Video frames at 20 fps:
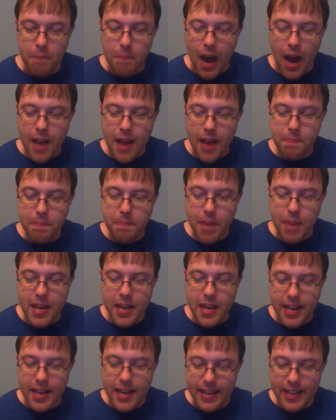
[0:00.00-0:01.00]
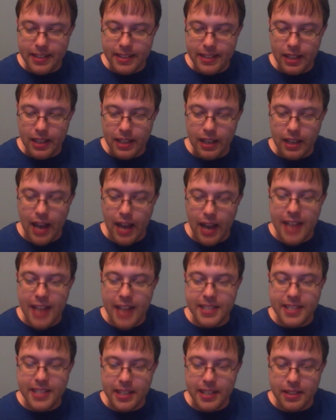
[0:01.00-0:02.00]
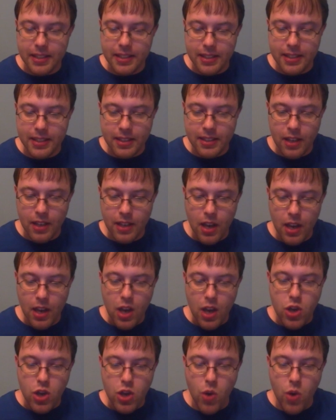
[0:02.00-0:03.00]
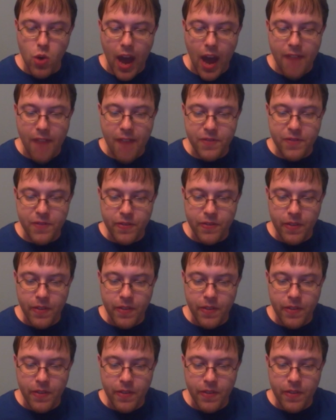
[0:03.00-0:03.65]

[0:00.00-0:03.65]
By being licensed, you have